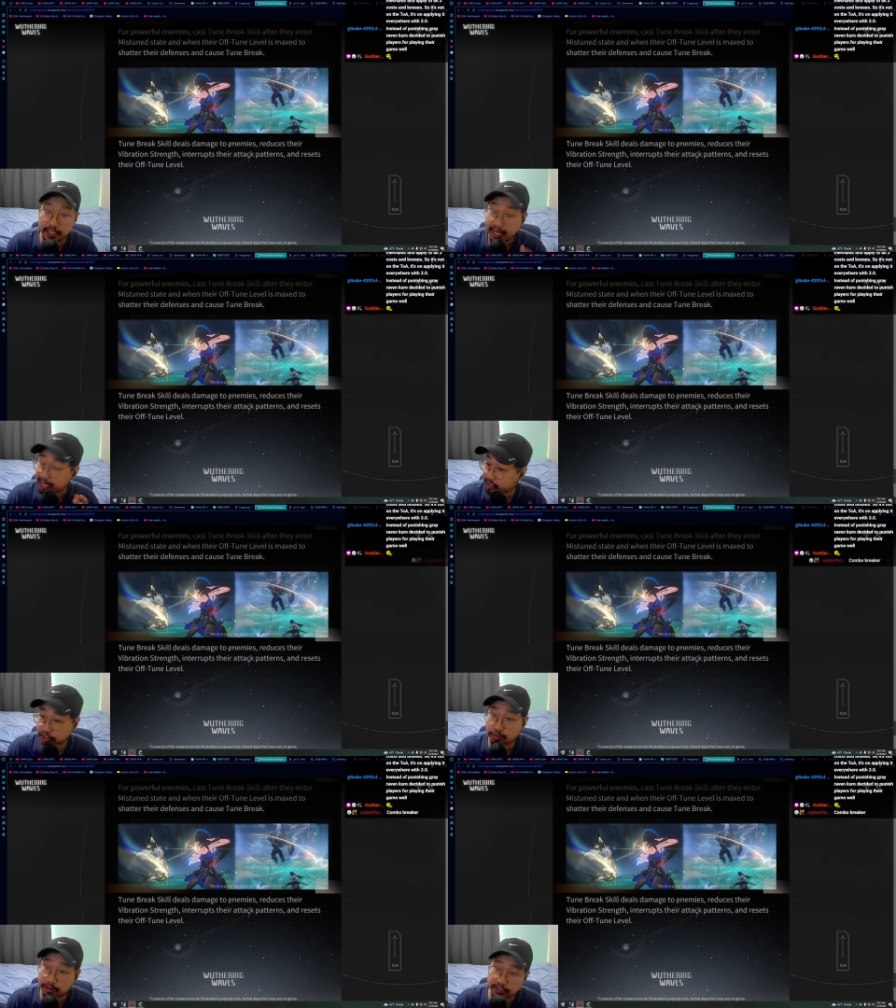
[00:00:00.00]

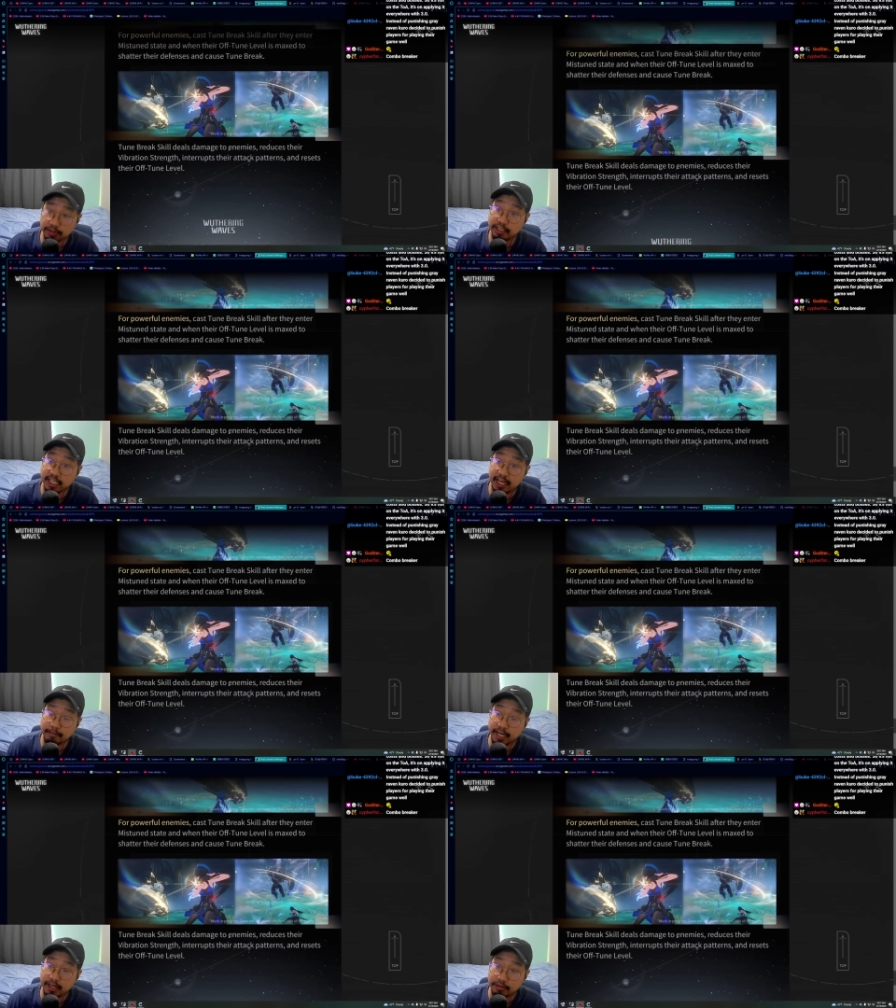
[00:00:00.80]
interrupts their attack
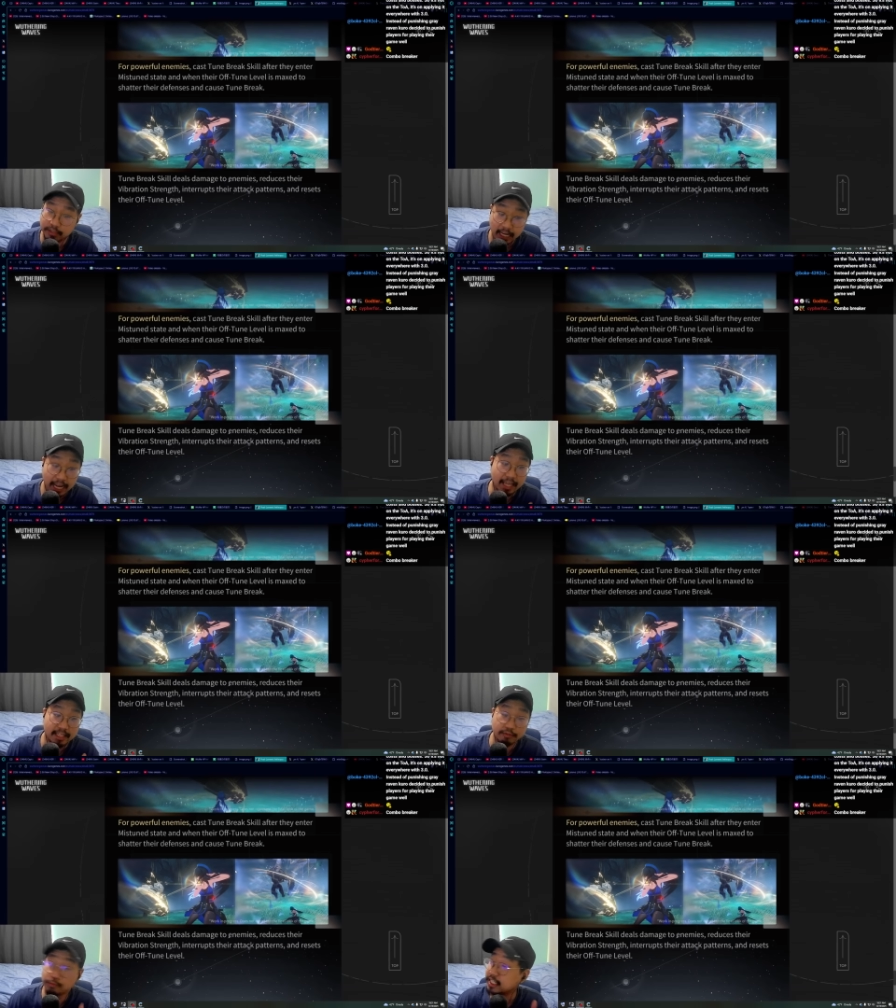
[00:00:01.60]
patterns, and
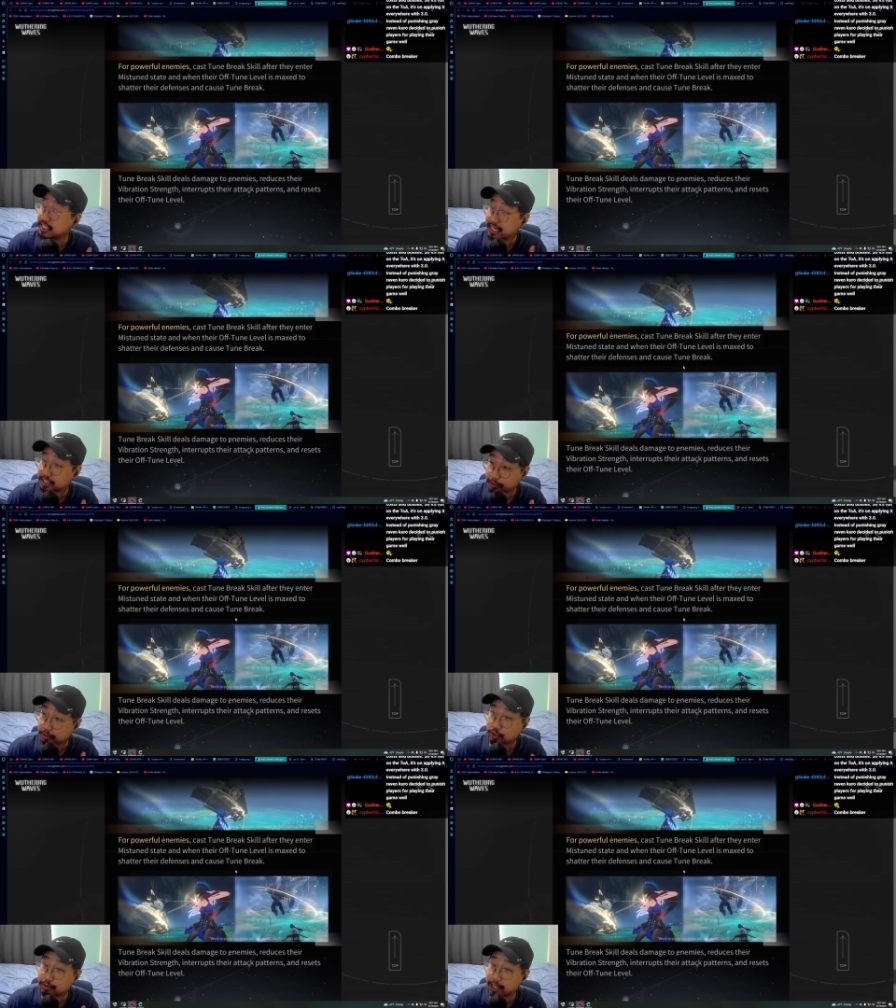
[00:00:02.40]
then resets their
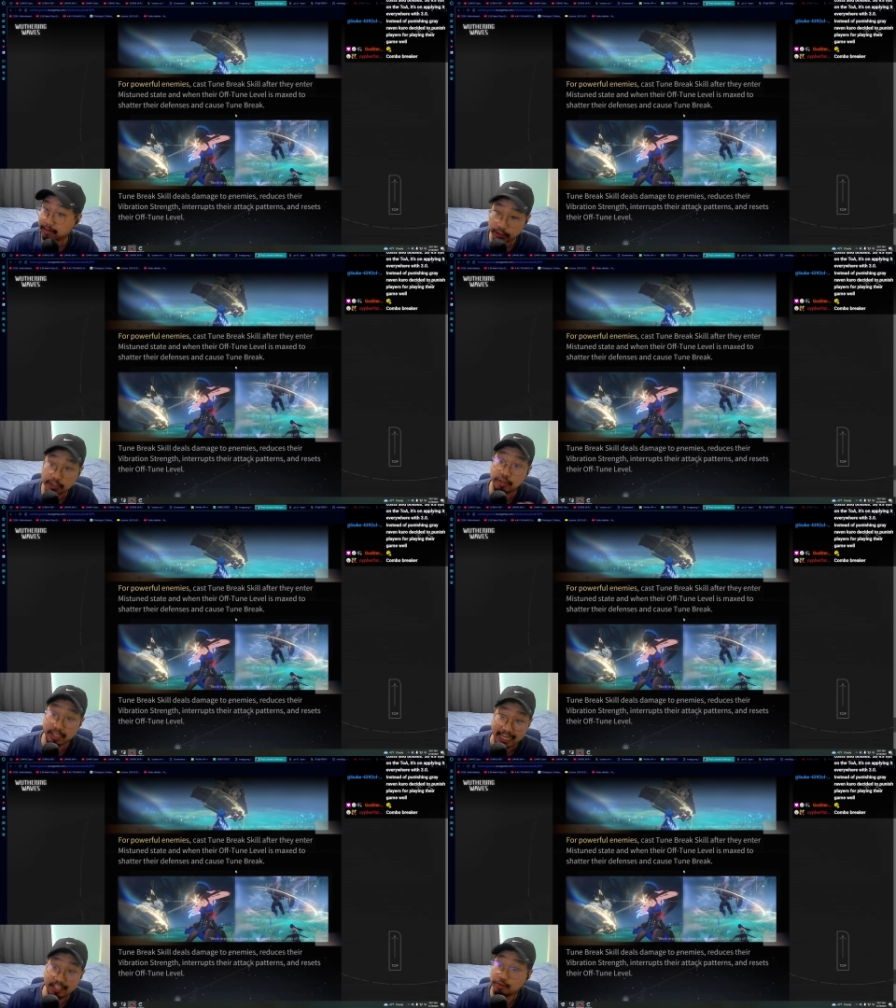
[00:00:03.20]
tune level so
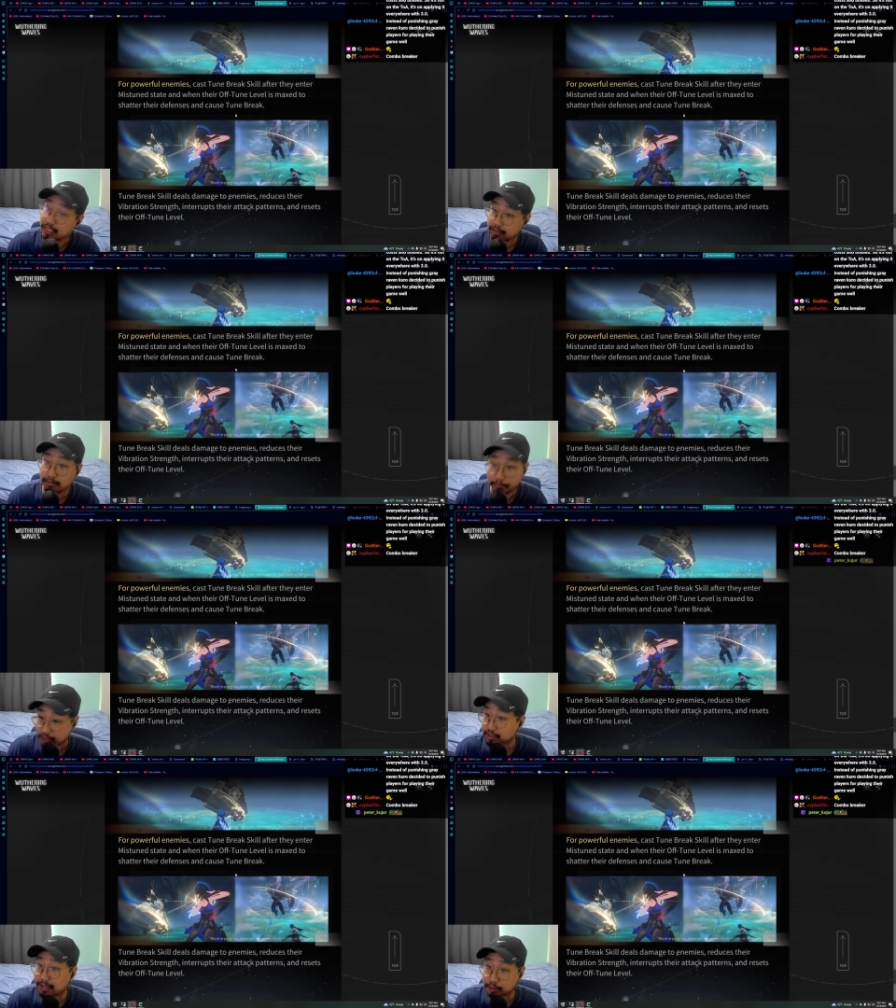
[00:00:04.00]
that you can
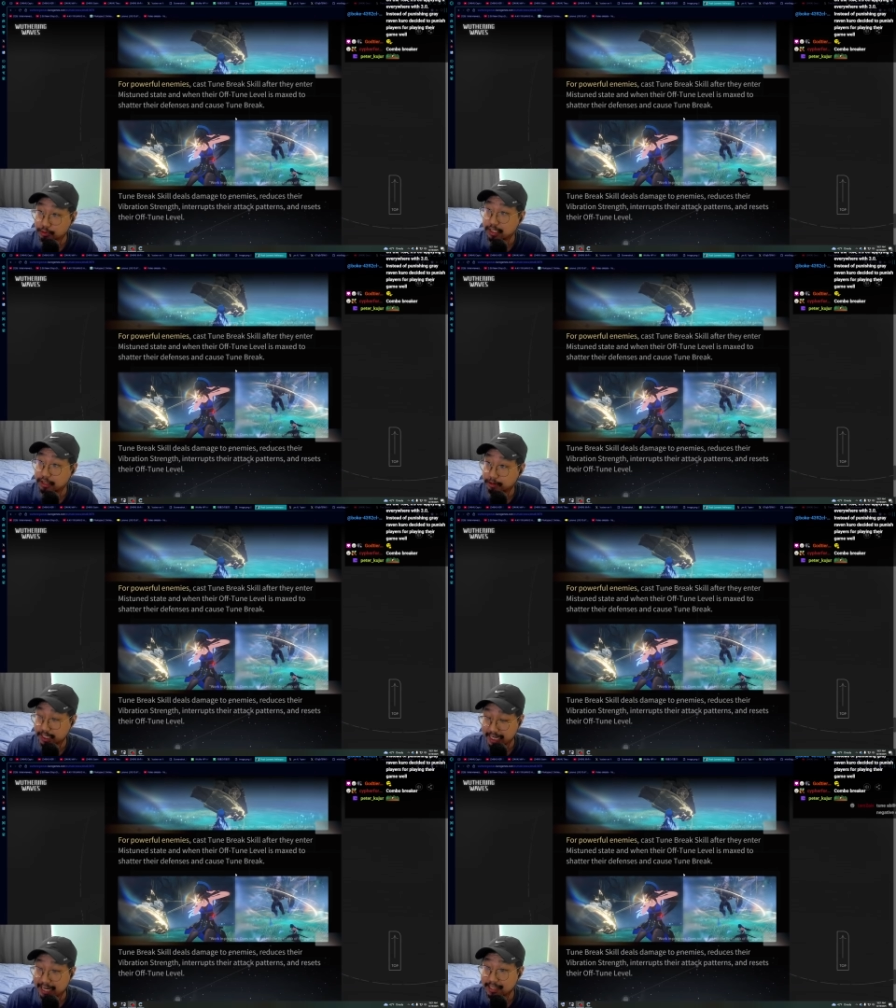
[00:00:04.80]
build up to another
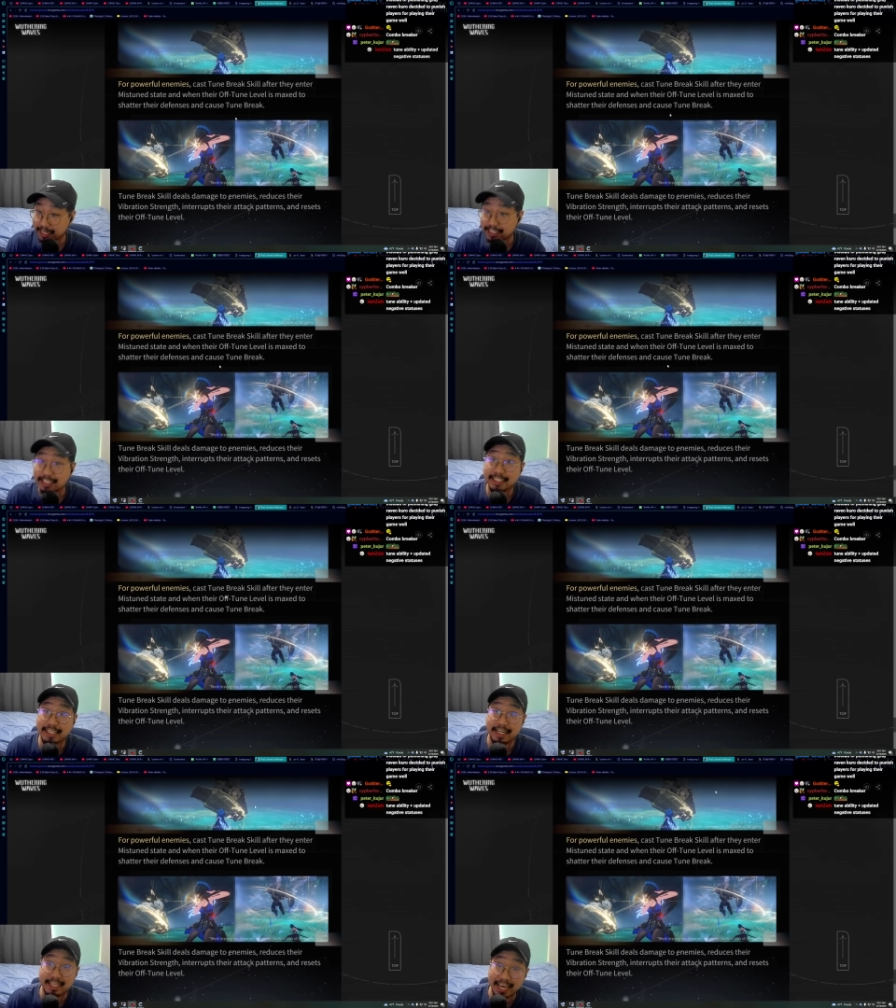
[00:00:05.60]
attack like this
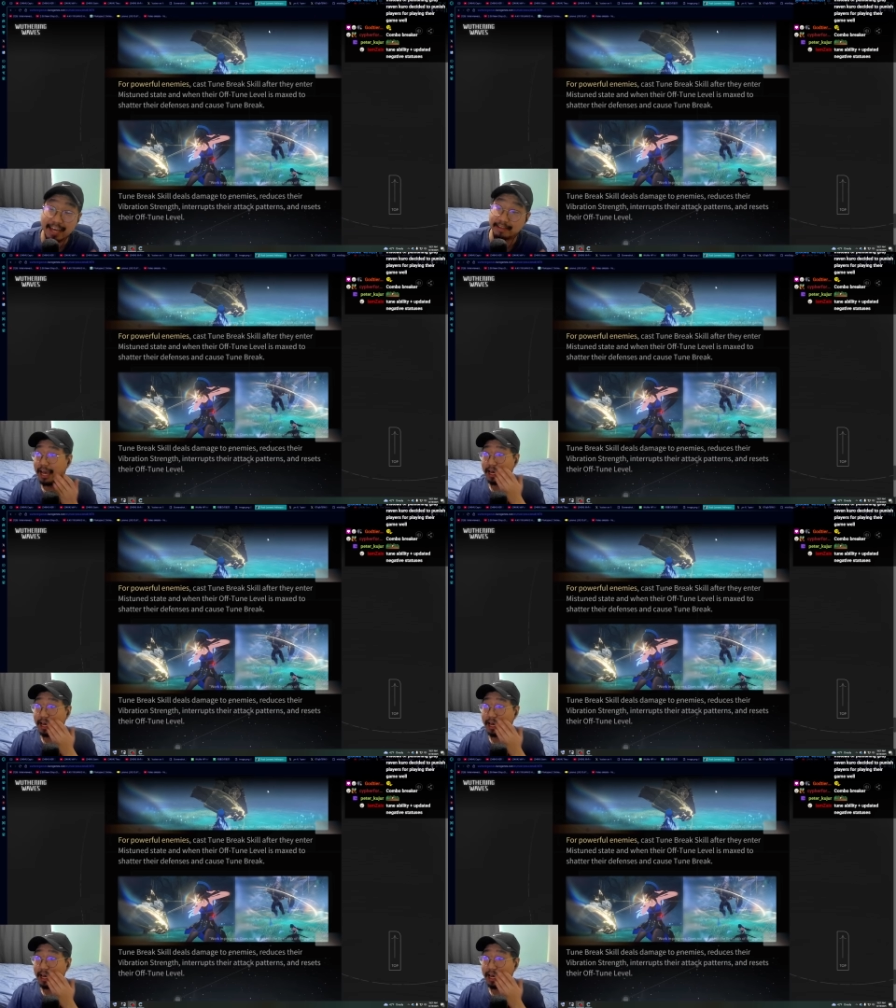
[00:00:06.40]
again.